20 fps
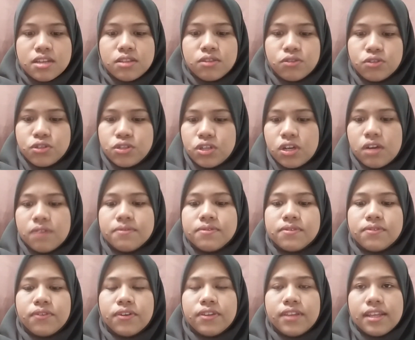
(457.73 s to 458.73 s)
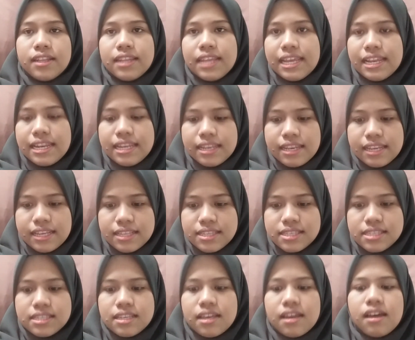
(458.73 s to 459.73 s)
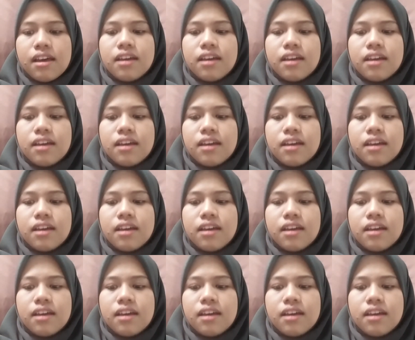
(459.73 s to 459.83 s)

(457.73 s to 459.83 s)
to shops for their daily needs,